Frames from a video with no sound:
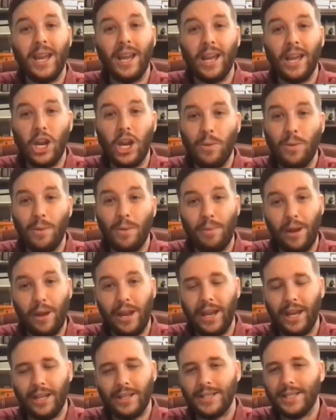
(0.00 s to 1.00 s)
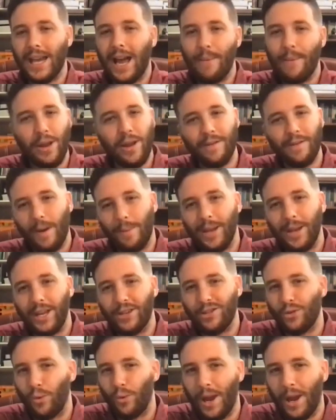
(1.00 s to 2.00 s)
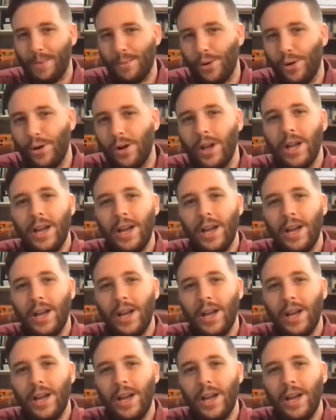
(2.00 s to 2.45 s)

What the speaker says: a human being. And stop me if I begin to ramble.